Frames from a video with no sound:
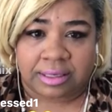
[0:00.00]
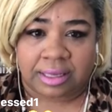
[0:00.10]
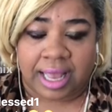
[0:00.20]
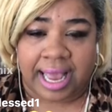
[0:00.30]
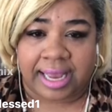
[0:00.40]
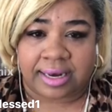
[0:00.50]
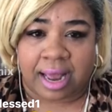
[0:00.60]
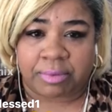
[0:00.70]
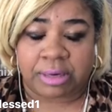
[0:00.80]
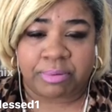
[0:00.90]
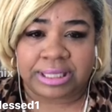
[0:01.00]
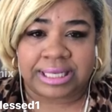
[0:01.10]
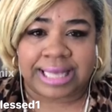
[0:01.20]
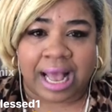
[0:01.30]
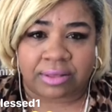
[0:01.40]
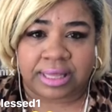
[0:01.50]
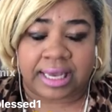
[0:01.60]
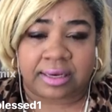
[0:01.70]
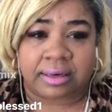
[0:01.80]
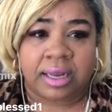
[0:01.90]
and I'm going to put this out
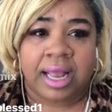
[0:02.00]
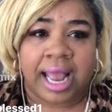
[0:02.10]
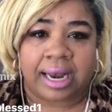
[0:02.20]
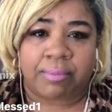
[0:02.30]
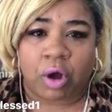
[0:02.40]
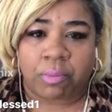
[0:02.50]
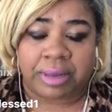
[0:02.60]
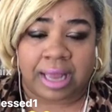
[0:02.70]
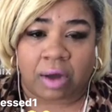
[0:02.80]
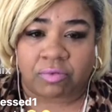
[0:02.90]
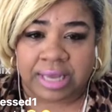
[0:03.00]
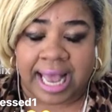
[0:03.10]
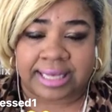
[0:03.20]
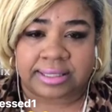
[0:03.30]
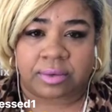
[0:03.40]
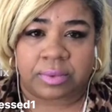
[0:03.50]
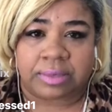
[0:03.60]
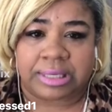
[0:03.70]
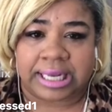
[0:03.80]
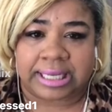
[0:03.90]
there, and I'm hoping I'll re ask when we
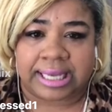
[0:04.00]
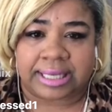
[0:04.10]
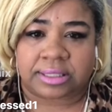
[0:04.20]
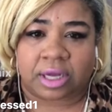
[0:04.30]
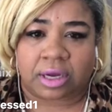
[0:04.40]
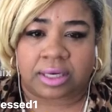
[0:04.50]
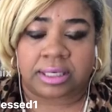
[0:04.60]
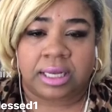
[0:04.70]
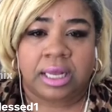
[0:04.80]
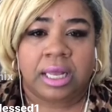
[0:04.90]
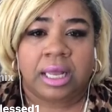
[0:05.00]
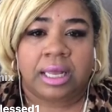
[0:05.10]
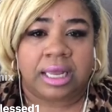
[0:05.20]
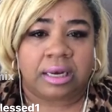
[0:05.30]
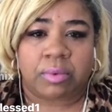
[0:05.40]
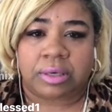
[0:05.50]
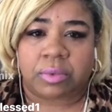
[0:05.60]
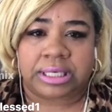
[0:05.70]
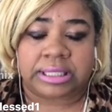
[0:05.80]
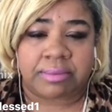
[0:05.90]
get a guest on. Anyone want
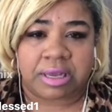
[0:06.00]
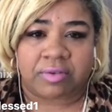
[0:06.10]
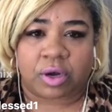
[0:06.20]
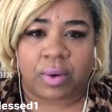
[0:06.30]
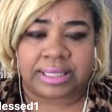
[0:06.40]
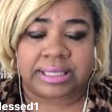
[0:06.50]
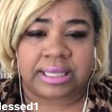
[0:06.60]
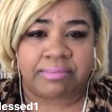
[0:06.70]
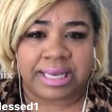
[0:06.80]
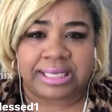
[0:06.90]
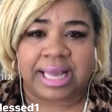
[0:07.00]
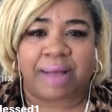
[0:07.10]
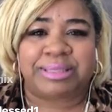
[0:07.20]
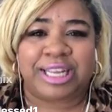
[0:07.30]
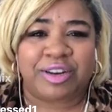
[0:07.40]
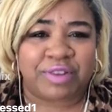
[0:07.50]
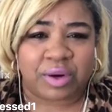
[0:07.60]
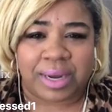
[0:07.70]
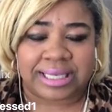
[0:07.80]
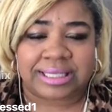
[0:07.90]
to send me a request? In the meantime, send a
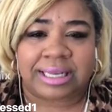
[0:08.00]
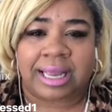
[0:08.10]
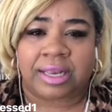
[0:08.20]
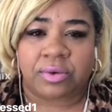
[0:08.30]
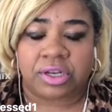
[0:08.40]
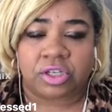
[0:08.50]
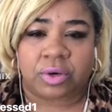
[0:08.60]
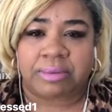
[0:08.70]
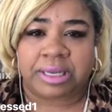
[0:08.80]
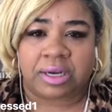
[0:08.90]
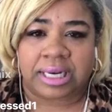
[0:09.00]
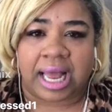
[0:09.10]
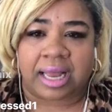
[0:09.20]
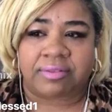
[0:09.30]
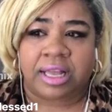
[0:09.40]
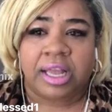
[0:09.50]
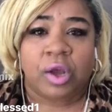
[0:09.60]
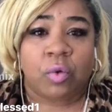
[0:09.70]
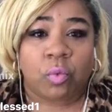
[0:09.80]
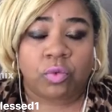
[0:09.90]
request and you can join me on live.
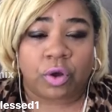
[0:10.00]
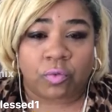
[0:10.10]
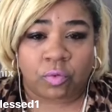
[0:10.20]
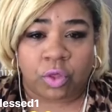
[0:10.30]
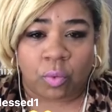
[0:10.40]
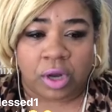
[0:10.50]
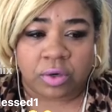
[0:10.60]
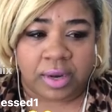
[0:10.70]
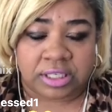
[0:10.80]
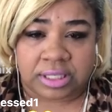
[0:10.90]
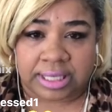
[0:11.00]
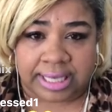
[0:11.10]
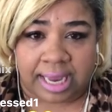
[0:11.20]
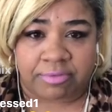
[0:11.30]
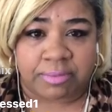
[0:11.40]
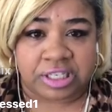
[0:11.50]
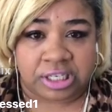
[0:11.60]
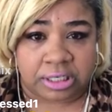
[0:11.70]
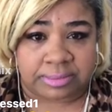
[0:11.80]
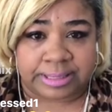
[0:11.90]
The, the one question that came from a
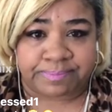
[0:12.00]
gentleman